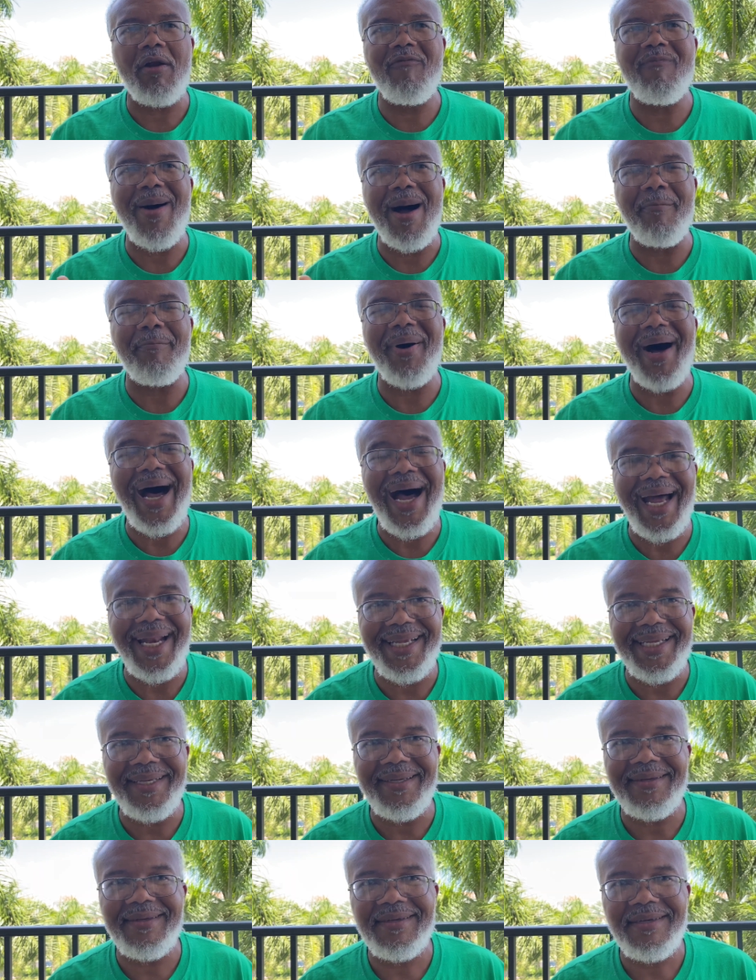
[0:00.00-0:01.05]
of my body
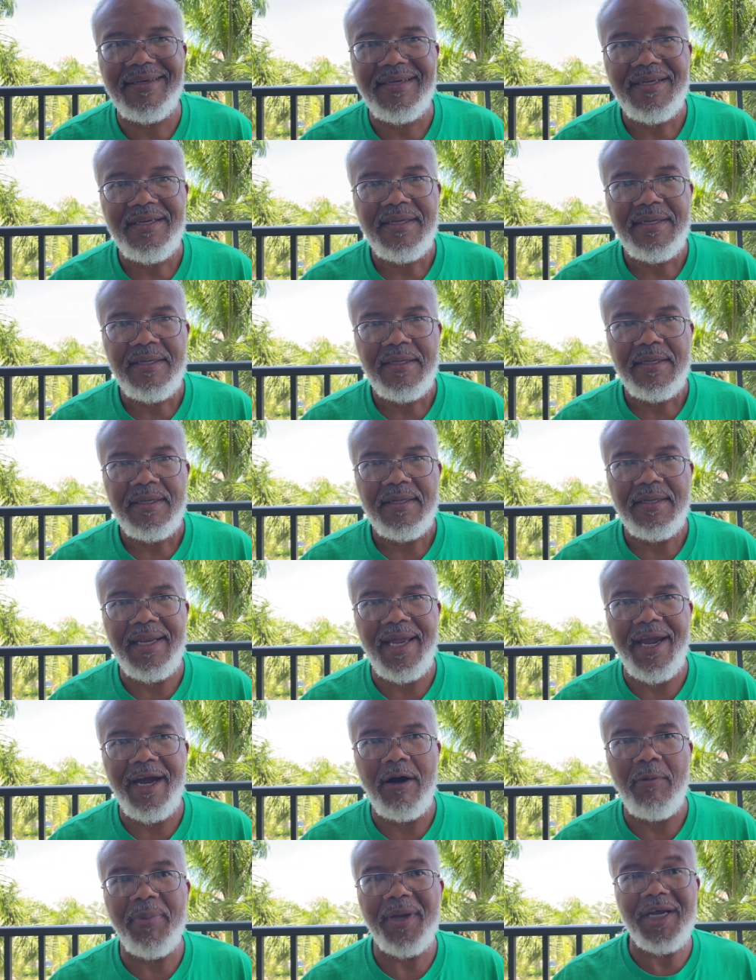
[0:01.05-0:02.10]

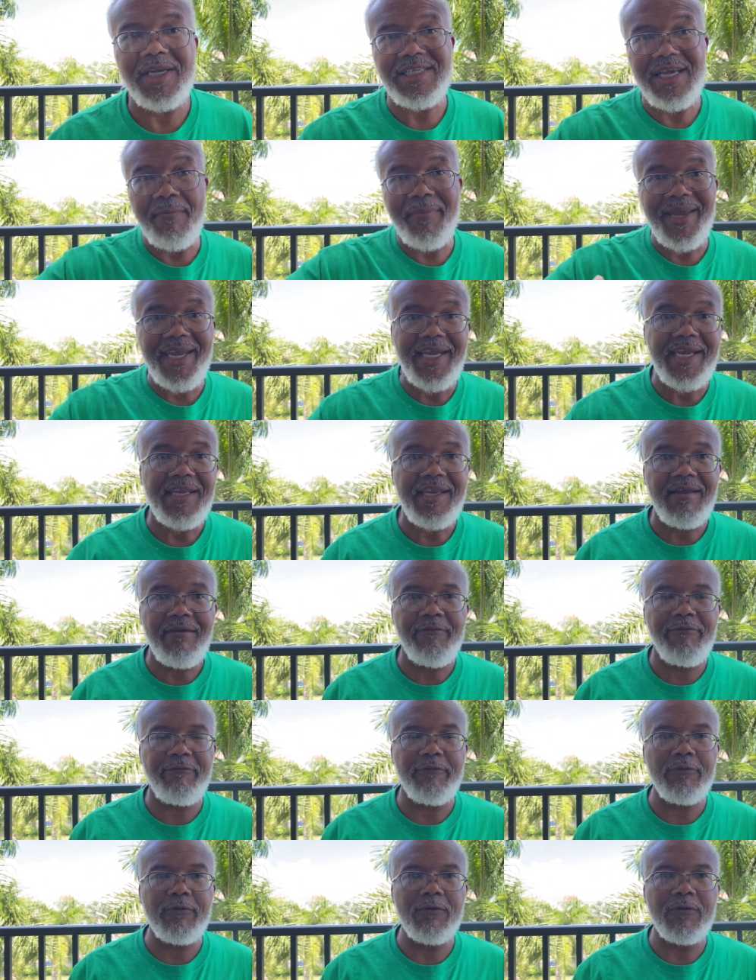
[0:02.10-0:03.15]
now because I'm eating
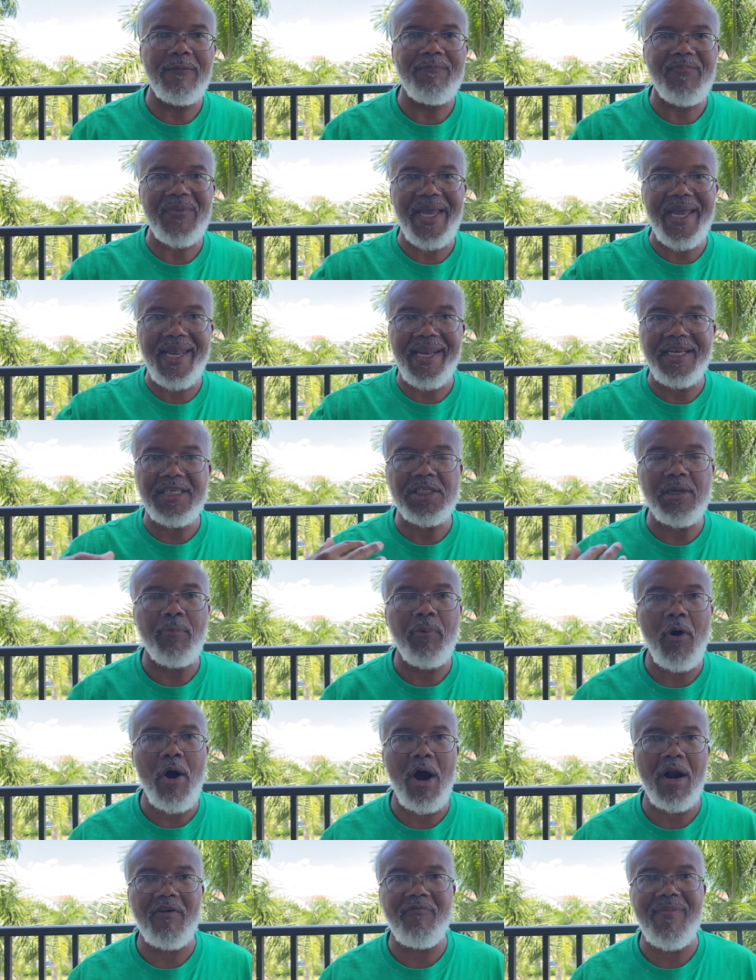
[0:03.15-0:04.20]
fruit and it's a
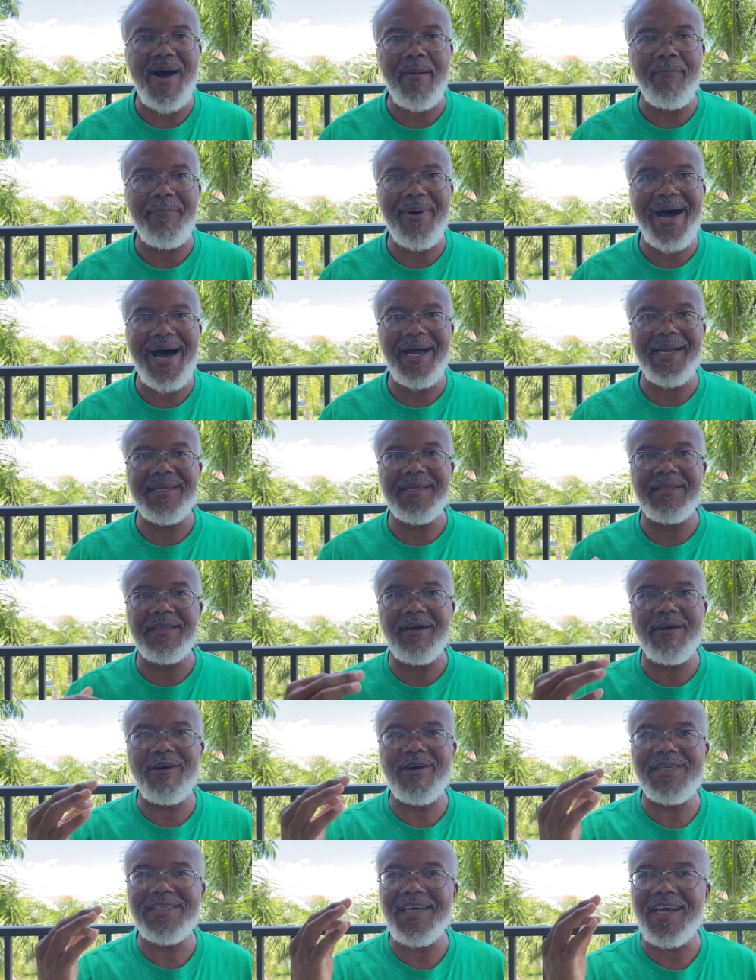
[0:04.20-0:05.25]
part of my body.
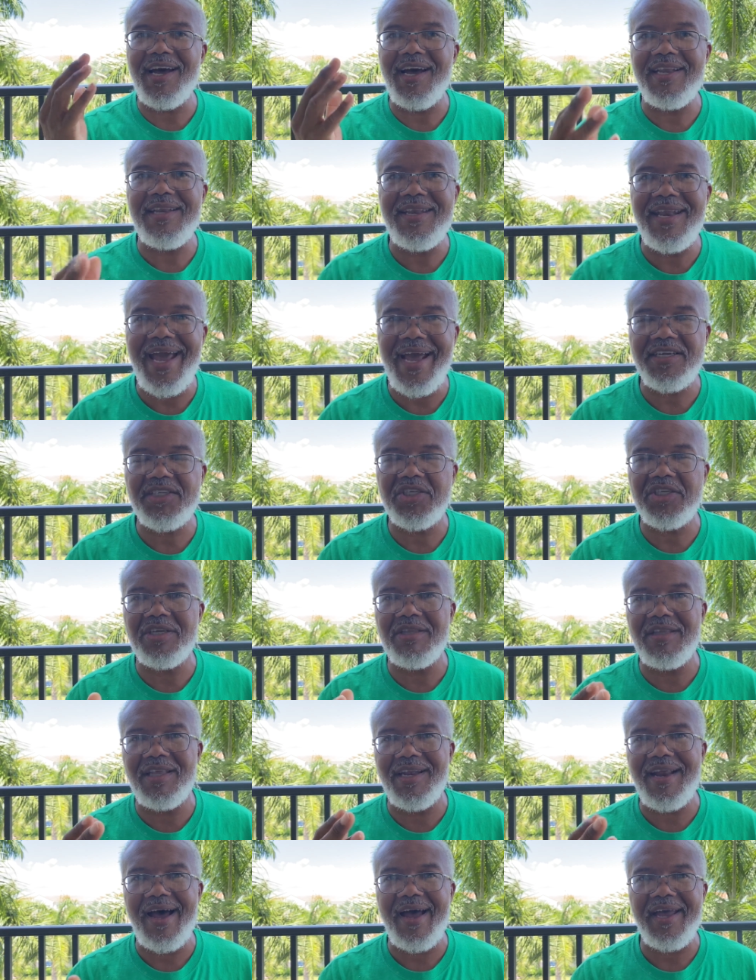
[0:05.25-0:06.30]
There is a
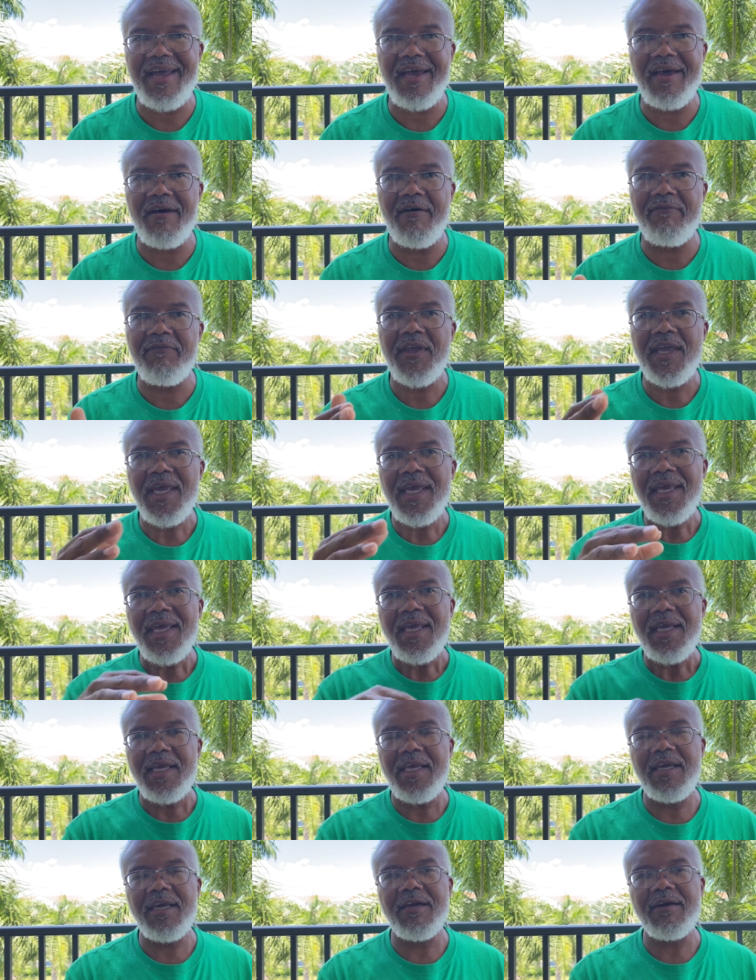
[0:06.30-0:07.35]
connection that I have
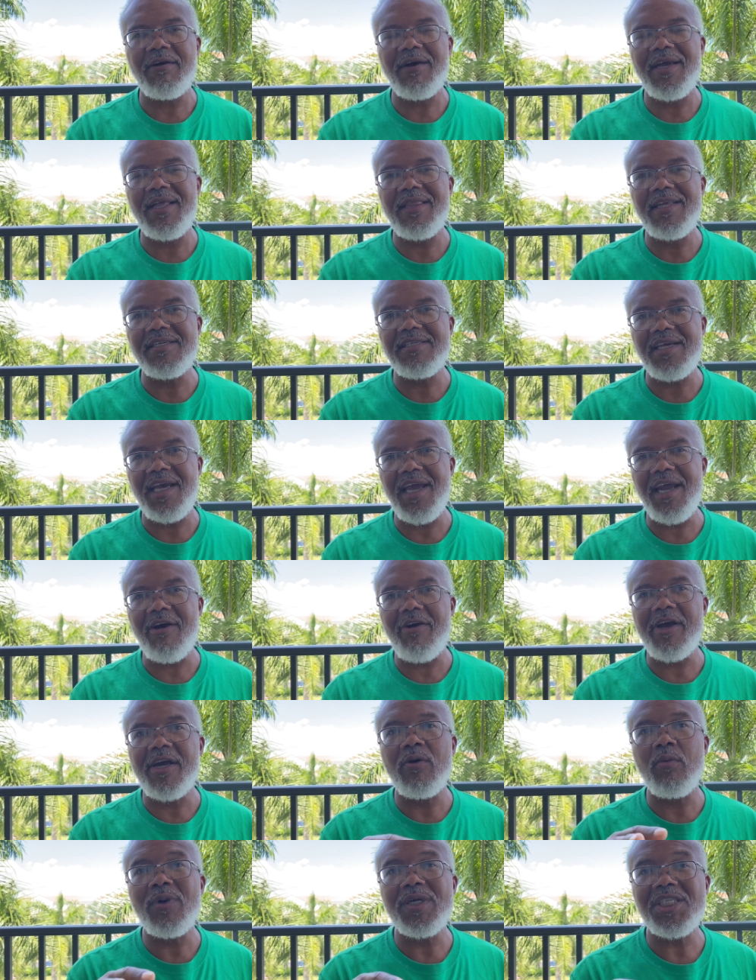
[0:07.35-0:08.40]
here in this
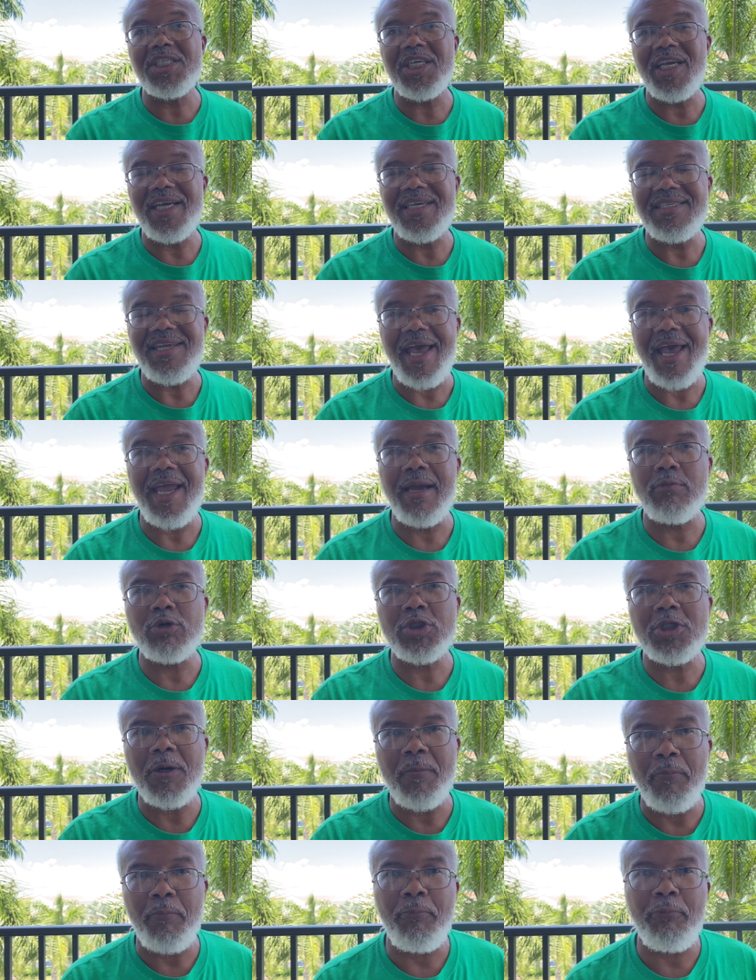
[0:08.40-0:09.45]
area which is able
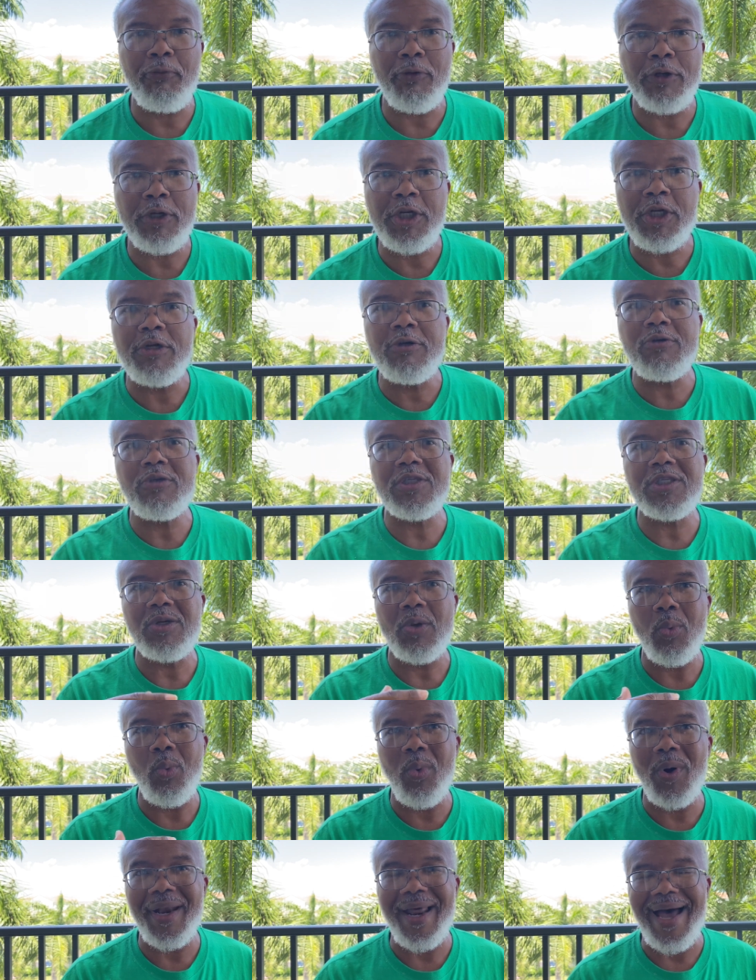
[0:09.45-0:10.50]
to produce
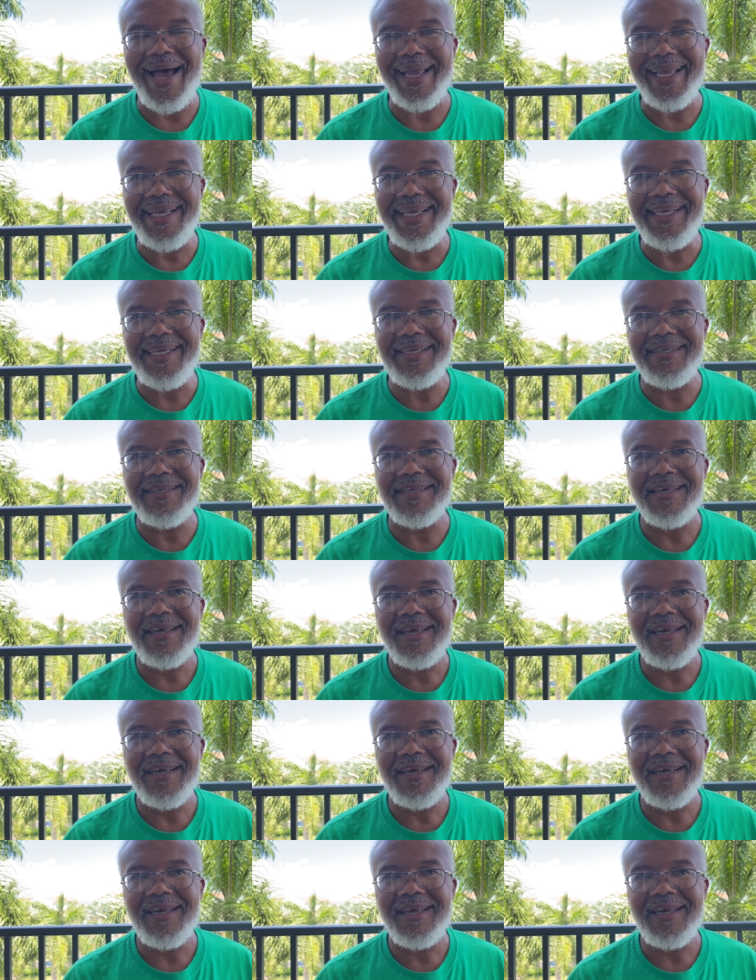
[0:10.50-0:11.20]
what I eat,